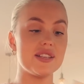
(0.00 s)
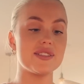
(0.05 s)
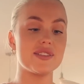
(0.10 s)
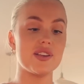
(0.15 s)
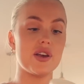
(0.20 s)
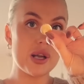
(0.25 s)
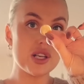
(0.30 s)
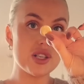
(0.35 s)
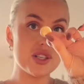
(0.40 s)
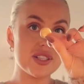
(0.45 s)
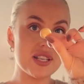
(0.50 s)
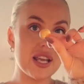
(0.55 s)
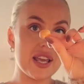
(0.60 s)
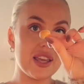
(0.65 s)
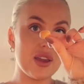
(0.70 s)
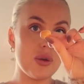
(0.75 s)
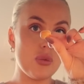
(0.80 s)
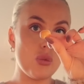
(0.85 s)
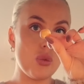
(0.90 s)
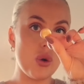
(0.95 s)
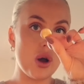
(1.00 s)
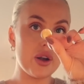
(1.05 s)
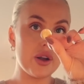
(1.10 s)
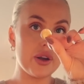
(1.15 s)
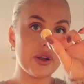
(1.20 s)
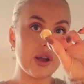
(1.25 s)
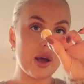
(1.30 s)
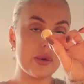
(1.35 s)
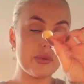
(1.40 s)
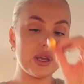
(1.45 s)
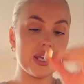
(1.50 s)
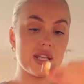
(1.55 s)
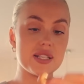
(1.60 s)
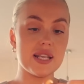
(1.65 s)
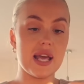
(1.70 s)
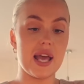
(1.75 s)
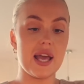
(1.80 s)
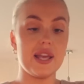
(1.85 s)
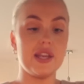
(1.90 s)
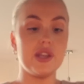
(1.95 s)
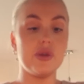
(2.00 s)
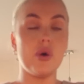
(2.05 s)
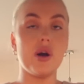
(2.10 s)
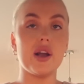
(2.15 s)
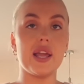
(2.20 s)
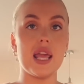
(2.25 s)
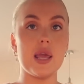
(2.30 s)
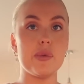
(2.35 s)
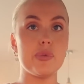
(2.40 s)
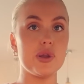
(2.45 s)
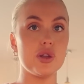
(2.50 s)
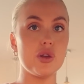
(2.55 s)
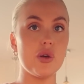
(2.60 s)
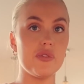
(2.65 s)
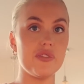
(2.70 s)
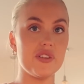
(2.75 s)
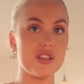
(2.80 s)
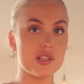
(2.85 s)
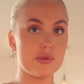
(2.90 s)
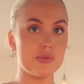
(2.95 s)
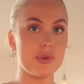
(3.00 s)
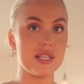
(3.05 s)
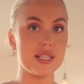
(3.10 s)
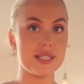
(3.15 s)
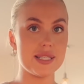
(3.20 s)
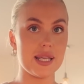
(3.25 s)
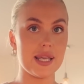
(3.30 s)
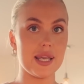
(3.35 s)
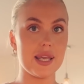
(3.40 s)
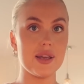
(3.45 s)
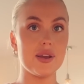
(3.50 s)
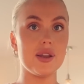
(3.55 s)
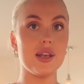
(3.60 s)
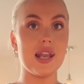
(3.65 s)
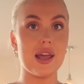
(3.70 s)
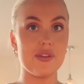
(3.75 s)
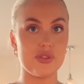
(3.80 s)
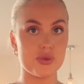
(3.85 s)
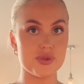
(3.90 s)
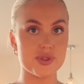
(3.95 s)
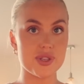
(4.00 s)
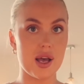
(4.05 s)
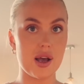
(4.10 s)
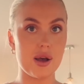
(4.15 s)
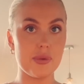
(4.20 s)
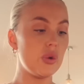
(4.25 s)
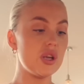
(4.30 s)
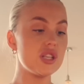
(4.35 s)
So by just taking one gummy a day, you are keeping your vitamin D levels up,